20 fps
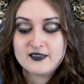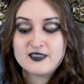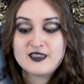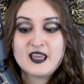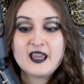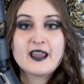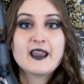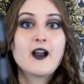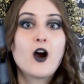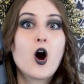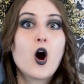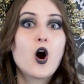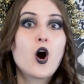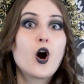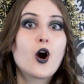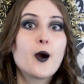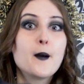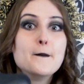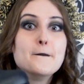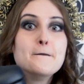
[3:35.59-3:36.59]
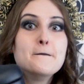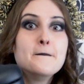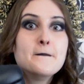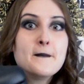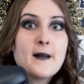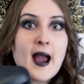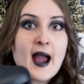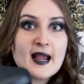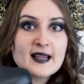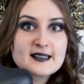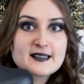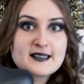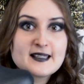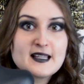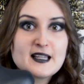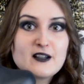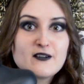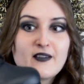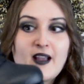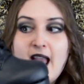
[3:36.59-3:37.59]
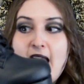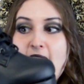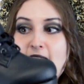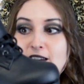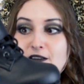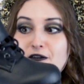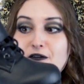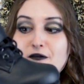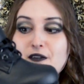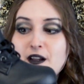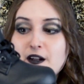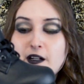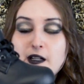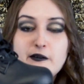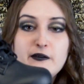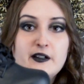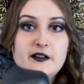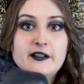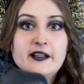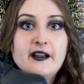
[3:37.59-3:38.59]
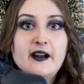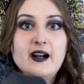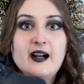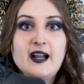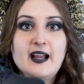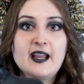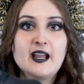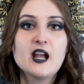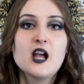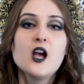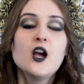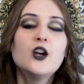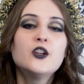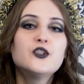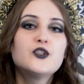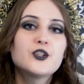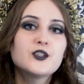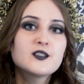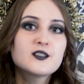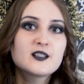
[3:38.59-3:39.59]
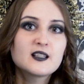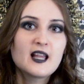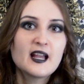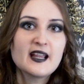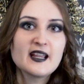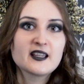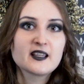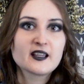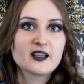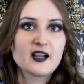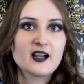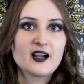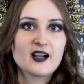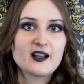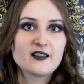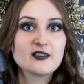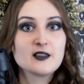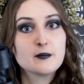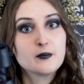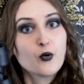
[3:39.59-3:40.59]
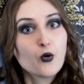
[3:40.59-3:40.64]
They are massive and very, very high. Just like the